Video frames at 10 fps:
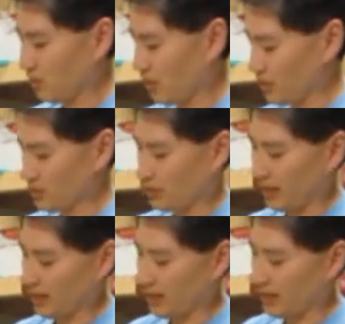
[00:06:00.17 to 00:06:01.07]
watch,
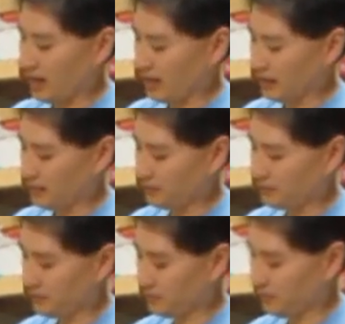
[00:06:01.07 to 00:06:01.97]
I can cock it,
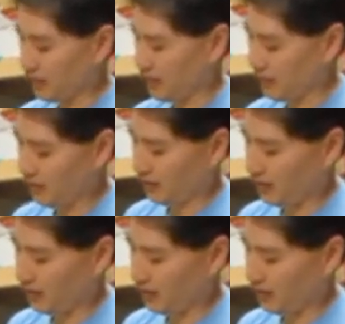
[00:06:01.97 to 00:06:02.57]
right,